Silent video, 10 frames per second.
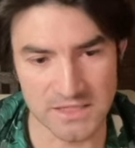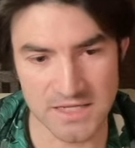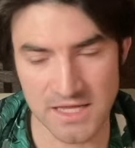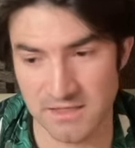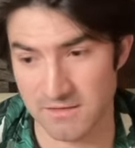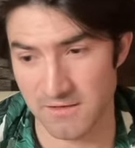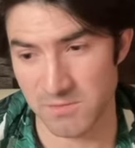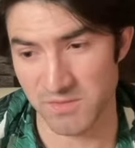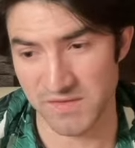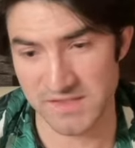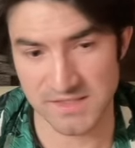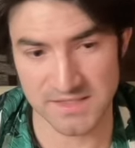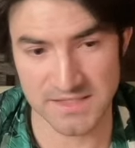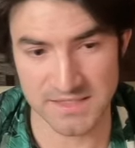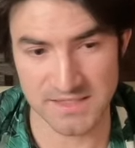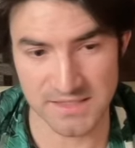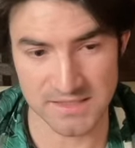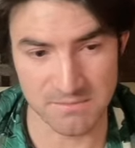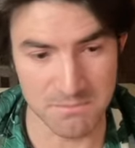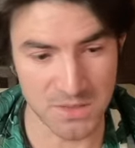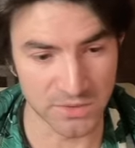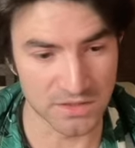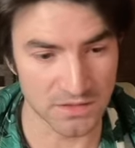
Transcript: net income of $66 million.